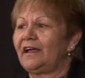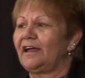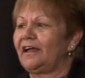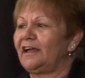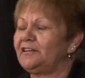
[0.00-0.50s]

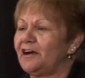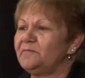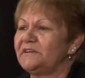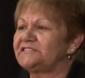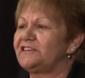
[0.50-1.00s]
And I
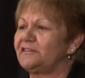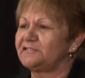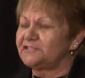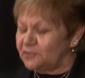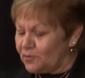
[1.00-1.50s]
must tell
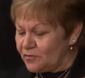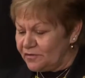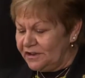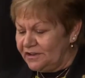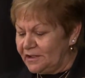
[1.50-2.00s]
the
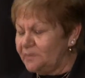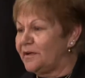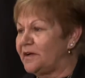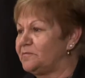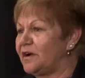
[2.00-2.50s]
story
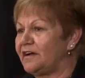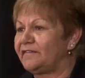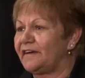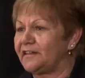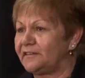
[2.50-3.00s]
about my
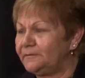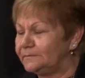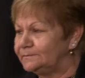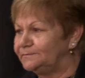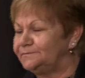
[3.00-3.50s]
father.
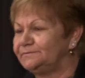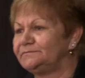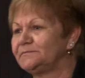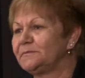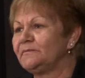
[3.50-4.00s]

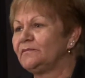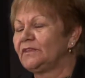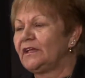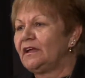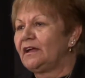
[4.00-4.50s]

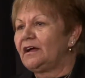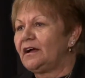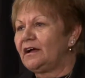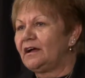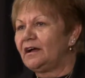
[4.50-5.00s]

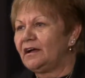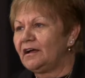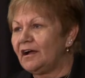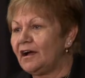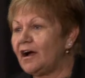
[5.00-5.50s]

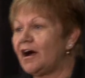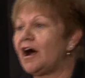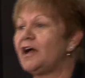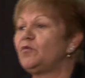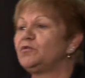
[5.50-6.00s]

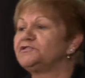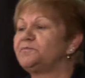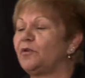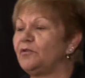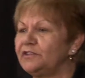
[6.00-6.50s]
I was
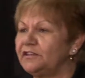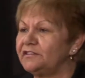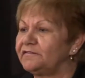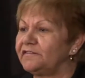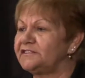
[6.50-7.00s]
born
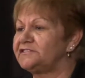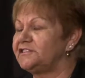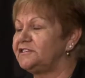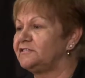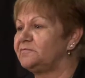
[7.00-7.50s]
in the front
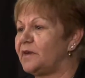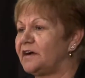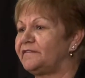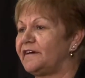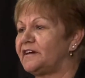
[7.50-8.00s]
seat of
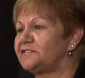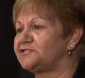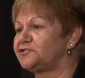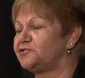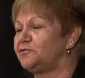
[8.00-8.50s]
my
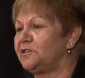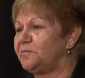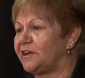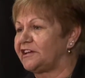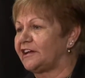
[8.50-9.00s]
father's
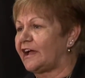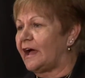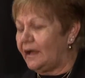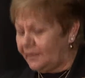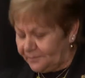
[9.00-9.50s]
Studebaker
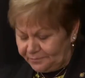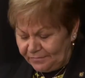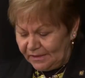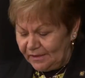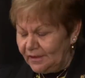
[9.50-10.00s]
car.
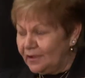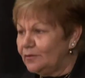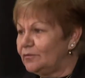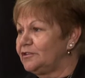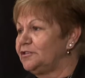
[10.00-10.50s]

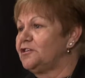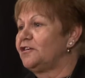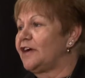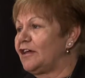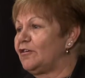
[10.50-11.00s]
Well, you
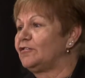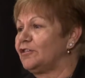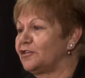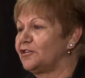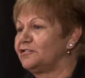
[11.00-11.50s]
know how
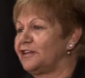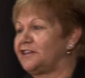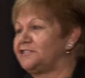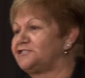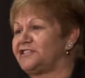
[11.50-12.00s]
long ago
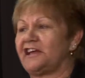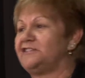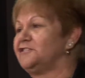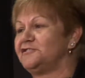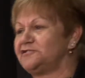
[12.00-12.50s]
that is. There
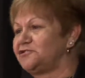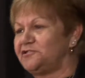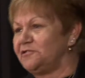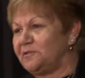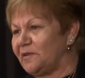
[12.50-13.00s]
ain't no
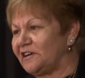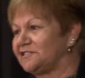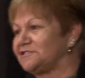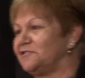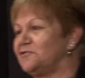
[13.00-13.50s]

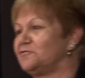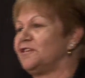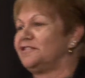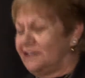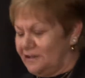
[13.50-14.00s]
Studebakers on the
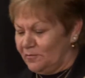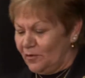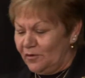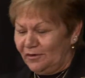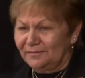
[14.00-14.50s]
road
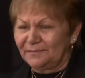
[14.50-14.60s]
anymore.